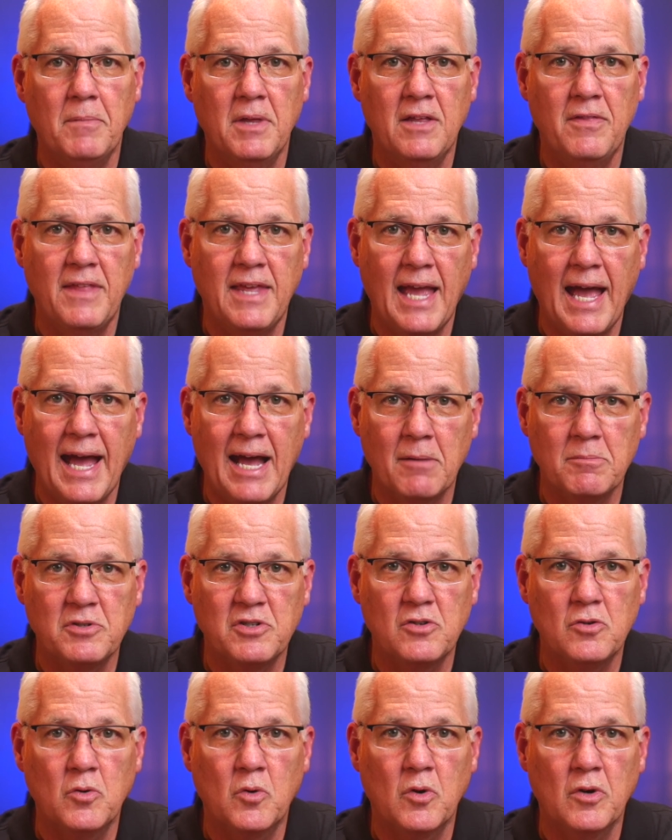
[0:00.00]
in the App
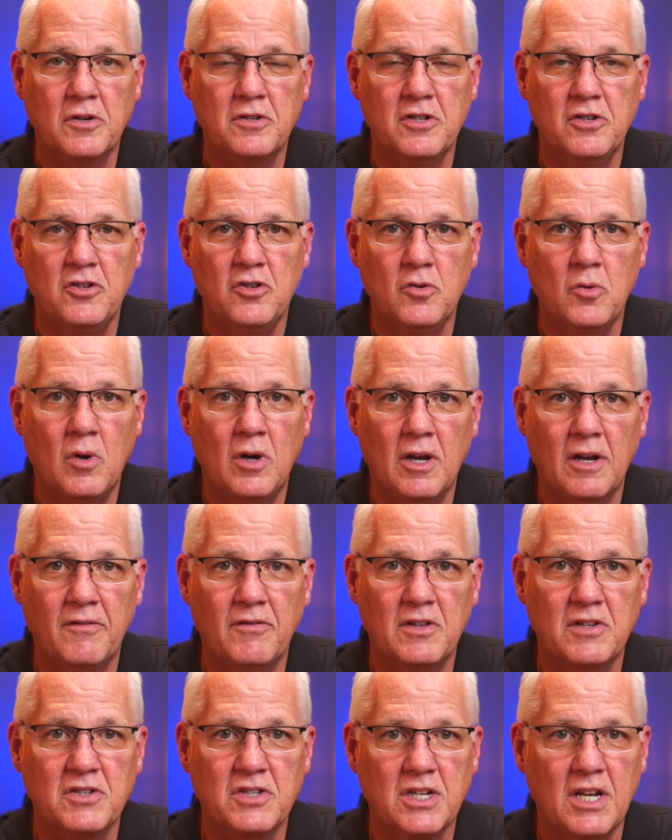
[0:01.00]
Store to do all
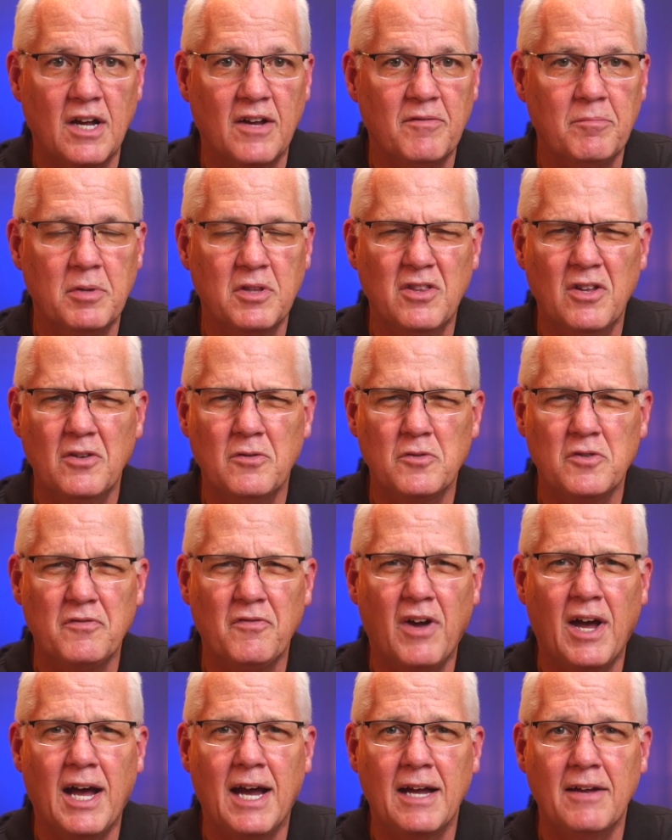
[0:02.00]
of this stuff, but those
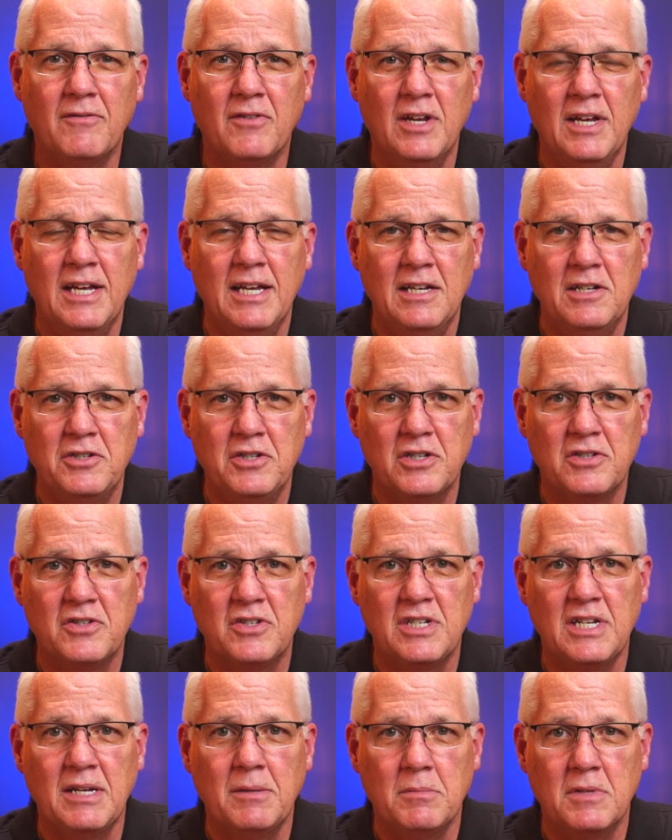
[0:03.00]
5
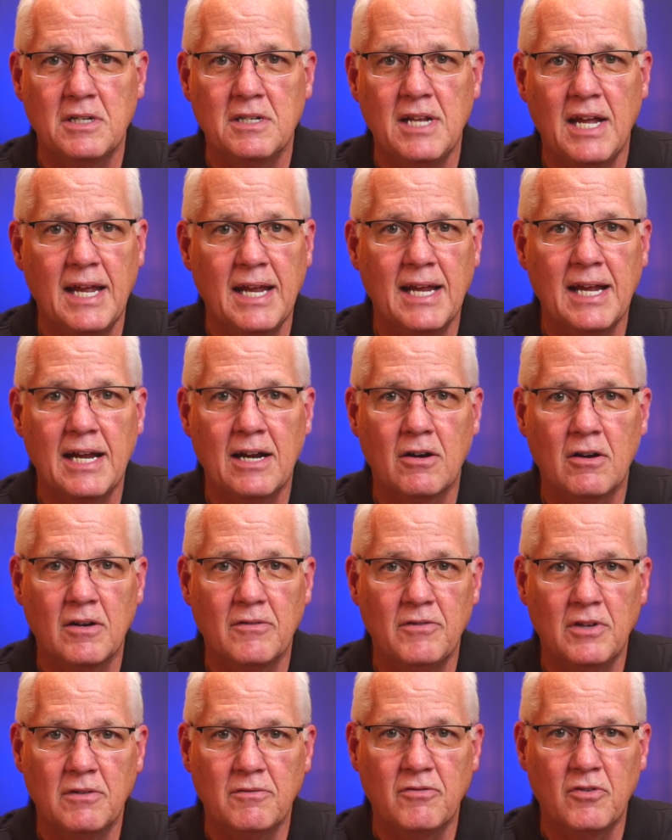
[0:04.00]
just seem to take care
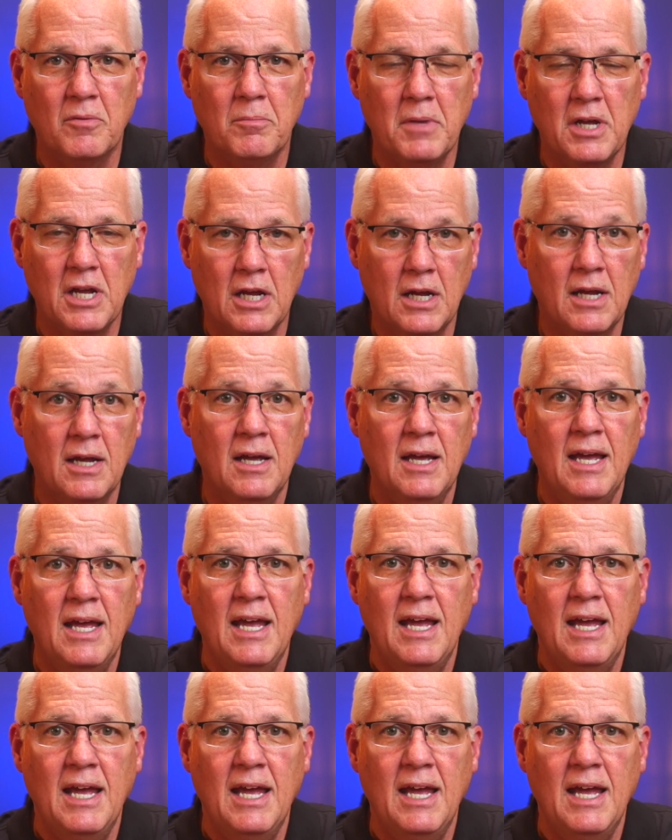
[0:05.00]
of it for me.